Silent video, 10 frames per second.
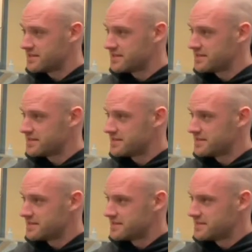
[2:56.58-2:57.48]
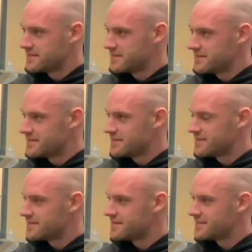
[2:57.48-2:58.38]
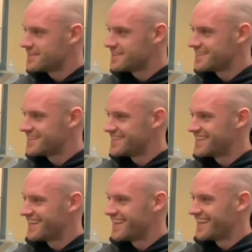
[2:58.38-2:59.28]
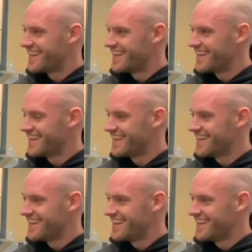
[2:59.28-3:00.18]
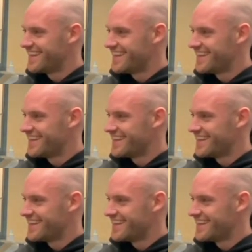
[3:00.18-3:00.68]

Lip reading: (not speaking)